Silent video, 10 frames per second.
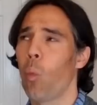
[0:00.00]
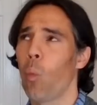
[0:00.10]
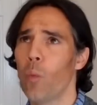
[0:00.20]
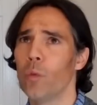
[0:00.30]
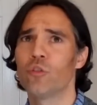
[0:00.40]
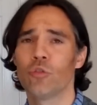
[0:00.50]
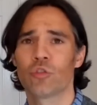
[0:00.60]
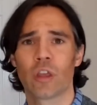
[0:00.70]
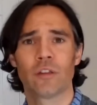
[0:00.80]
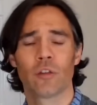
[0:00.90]
what would you
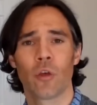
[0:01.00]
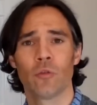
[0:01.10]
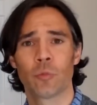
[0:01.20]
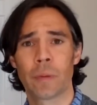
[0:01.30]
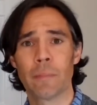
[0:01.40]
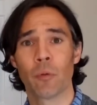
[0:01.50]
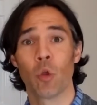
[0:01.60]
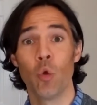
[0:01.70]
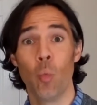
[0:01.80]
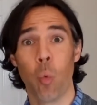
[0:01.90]
say to those people
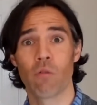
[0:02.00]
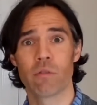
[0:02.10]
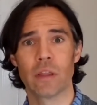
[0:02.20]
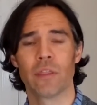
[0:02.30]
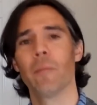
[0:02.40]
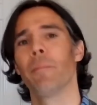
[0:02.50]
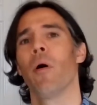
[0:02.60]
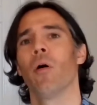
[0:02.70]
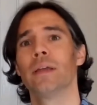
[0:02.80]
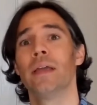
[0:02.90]
who worry that
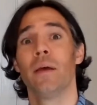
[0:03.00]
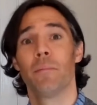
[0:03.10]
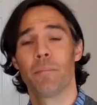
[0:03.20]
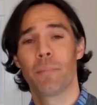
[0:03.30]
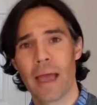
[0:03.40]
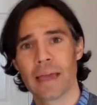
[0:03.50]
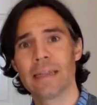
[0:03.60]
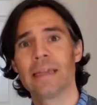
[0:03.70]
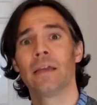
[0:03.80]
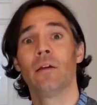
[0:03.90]
by
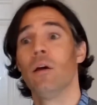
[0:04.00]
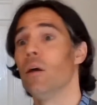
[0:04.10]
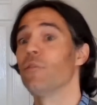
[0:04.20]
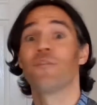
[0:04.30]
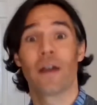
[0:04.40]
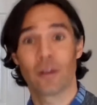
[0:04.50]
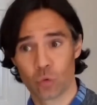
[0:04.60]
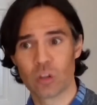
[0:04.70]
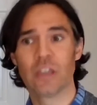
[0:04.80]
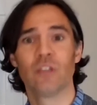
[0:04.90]
banning
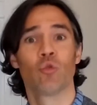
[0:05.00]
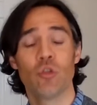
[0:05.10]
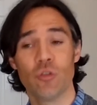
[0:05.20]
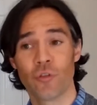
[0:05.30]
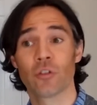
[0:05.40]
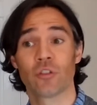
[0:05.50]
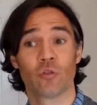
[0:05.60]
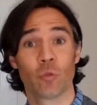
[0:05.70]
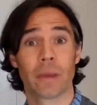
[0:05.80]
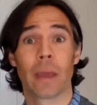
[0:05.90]
faculties or universities
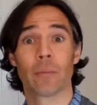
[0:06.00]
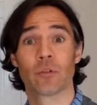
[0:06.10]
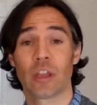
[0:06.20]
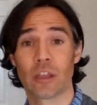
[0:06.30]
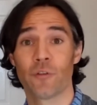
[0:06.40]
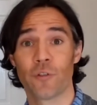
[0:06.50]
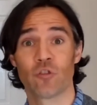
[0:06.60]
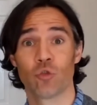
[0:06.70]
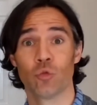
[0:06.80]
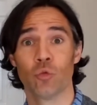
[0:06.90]
from being able to take
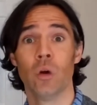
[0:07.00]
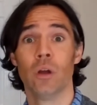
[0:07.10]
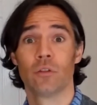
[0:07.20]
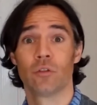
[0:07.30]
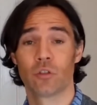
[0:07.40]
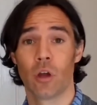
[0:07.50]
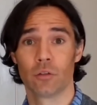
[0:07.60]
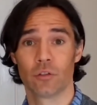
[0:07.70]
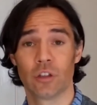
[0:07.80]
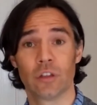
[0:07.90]
official
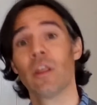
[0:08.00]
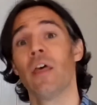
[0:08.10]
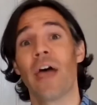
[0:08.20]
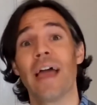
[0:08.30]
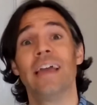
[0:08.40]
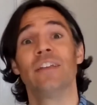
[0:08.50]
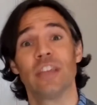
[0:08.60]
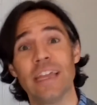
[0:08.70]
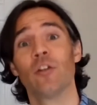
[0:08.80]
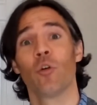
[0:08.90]
stances, that is
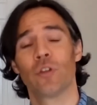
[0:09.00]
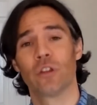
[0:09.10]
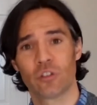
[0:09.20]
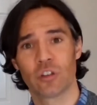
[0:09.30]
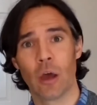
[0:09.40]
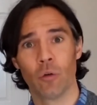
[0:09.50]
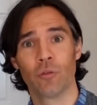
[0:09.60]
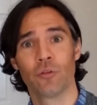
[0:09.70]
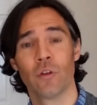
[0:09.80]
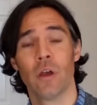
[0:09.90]
in and of
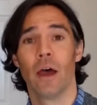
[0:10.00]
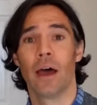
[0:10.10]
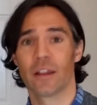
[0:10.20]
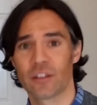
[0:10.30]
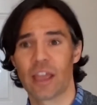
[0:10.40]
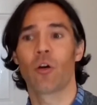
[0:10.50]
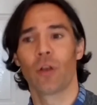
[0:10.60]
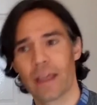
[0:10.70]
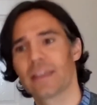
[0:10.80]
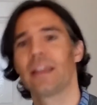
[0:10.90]
itself an attack on
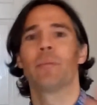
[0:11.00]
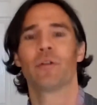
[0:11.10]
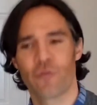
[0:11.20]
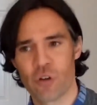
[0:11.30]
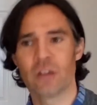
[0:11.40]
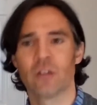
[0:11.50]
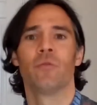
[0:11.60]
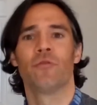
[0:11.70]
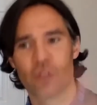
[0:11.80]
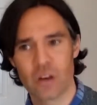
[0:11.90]
academic freedom
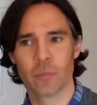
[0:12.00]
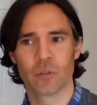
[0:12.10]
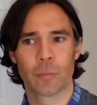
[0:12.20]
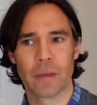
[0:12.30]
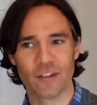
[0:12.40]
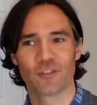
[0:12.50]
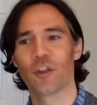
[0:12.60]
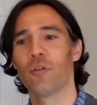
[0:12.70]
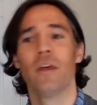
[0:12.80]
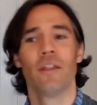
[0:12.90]
and freedom of speech?
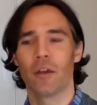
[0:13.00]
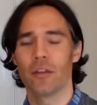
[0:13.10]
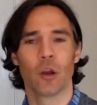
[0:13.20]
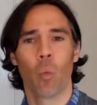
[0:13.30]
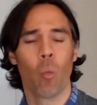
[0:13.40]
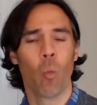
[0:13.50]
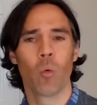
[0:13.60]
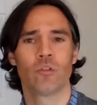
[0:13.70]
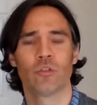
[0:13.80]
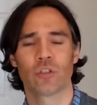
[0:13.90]
So, what
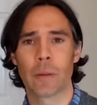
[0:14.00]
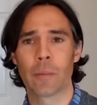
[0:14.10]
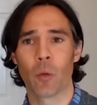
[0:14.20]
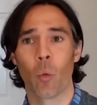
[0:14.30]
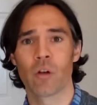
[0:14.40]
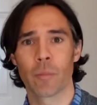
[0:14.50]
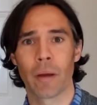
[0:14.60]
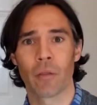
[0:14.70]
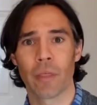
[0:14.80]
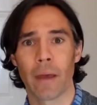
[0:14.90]
would you say to people that are worried
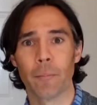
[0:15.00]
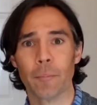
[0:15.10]
about that?